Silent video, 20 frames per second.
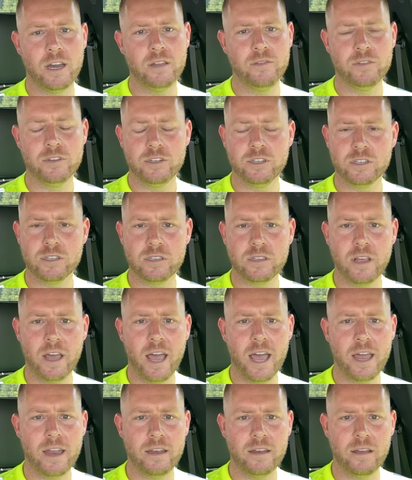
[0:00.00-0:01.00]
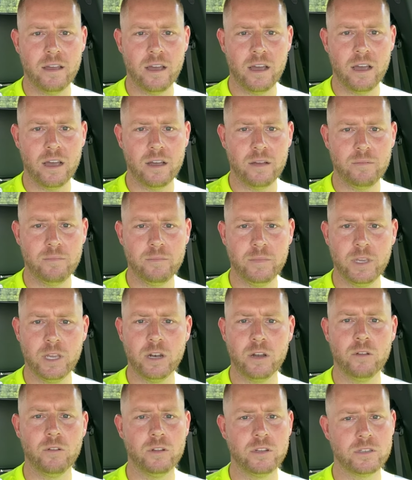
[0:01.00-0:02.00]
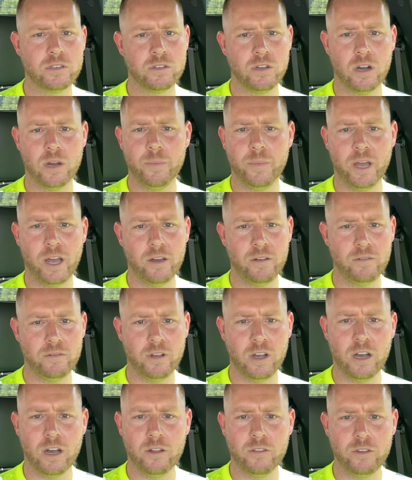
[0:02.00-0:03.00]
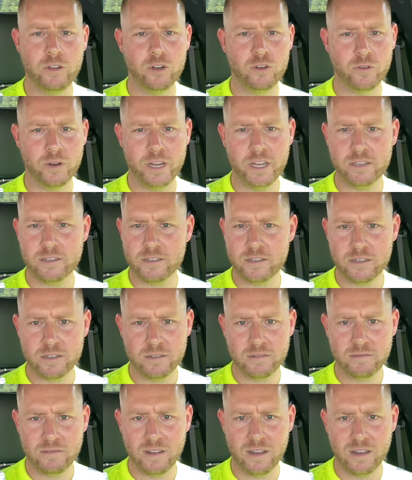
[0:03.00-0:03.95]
even just that, you know, let's talk about the grease.